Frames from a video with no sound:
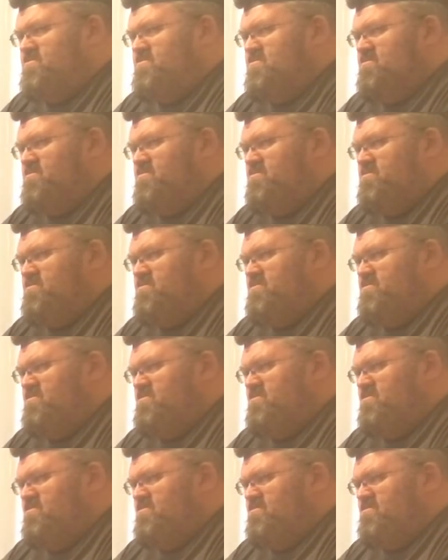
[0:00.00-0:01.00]

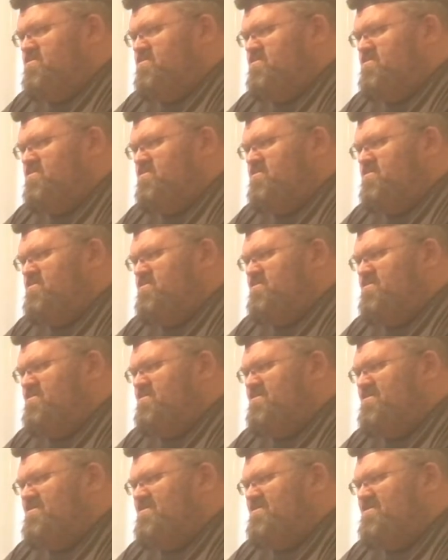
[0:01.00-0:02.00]

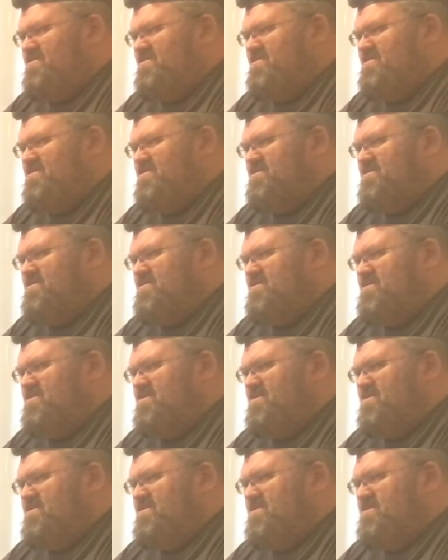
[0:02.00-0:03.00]

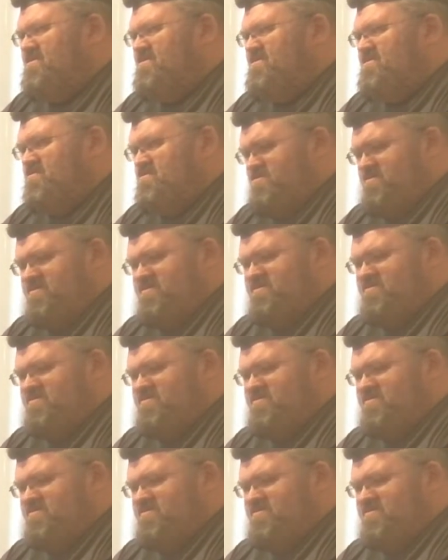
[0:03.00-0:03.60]
(silent)